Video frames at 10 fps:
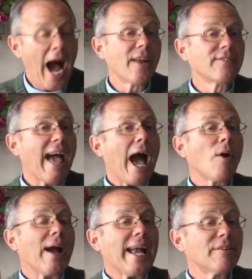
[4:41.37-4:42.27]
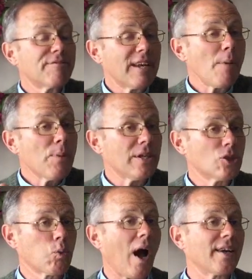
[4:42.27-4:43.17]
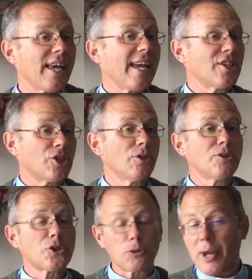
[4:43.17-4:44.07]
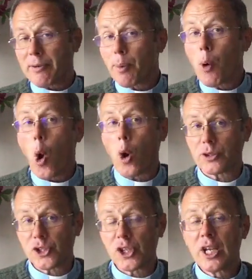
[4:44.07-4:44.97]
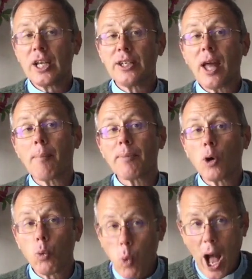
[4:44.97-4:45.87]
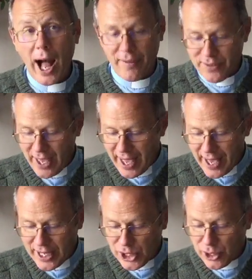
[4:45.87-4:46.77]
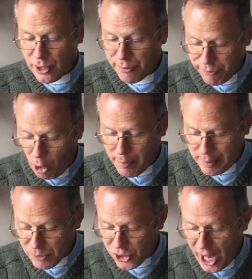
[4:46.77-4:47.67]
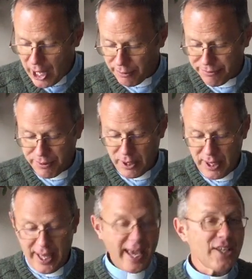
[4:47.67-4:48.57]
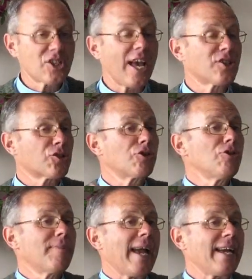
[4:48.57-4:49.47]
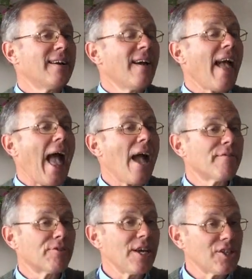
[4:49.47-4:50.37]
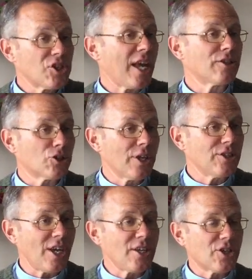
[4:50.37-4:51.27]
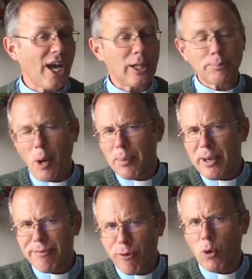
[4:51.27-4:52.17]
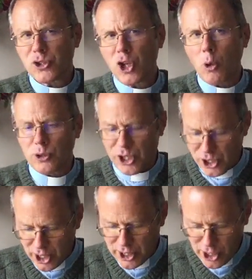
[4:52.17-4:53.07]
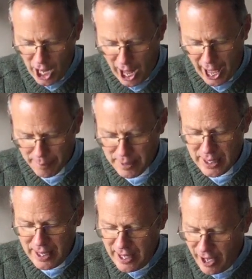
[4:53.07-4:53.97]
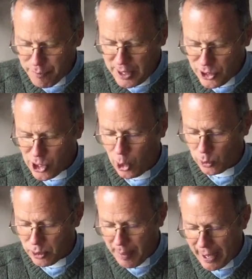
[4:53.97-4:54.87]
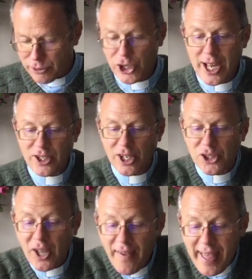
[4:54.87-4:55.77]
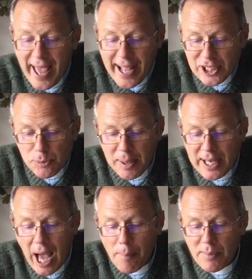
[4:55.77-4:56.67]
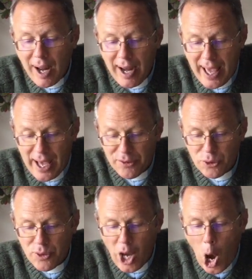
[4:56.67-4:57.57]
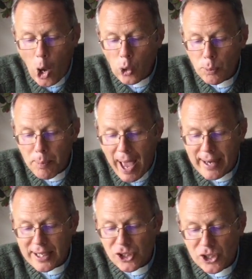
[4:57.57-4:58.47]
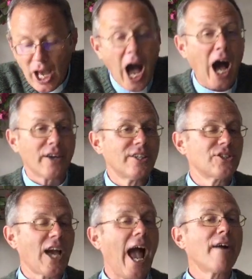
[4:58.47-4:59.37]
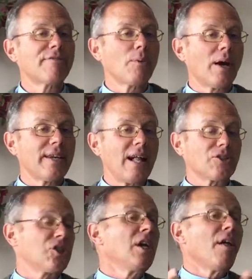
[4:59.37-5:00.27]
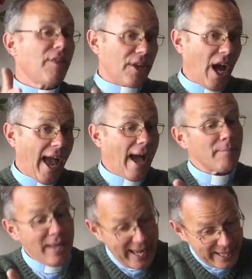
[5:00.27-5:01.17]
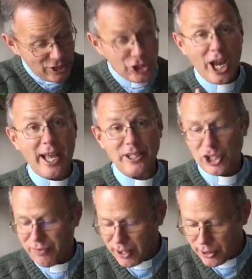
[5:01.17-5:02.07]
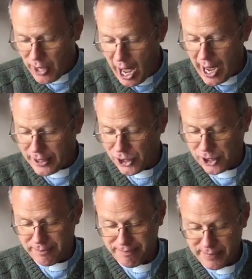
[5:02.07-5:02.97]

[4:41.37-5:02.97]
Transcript: And now in Philippians 1, he issues three reports. Number one is from himself. He says, through me, every sentry detail, probably four soldiers at a time, have been told about Jesus. It's become clear through the whole palace guard and to everyone else that I am in chains for Christ.